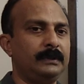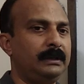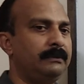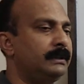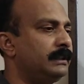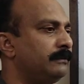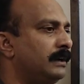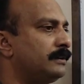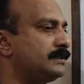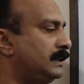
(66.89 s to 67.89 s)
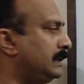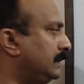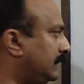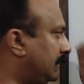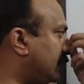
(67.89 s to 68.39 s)
Everything we have
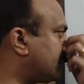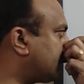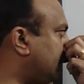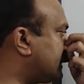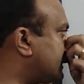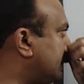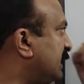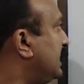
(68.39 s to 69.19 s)
seen in the last class.